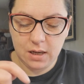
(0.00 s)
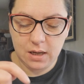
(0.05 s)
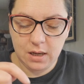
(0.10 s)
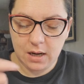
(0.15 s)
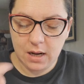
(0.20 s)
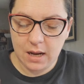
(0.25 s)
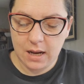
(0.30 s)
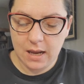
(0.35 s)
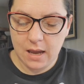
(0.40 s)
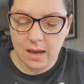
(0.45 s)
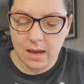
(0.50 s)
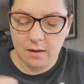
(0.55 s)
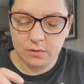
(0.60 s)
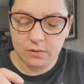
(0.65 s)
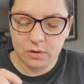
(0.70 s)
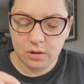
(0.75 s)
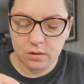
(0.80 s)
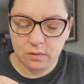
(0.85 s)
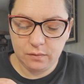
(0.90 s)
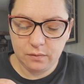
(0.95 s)
and I have
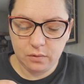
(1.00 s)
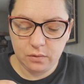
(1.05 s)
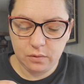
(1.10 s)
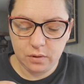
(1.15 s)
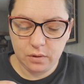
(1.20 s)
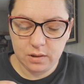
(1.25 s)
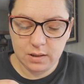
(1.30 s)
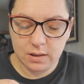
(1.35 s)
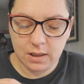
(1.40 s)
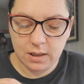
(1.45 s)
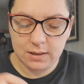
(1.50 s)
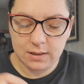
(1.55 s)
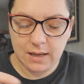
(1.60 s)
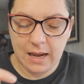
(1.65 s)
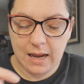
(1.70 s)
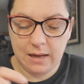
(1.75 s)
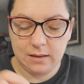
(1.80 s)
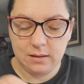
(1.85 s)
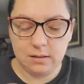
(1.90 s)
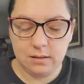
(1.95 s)
two, four, six,
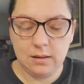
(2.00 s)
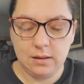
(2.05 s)
eight.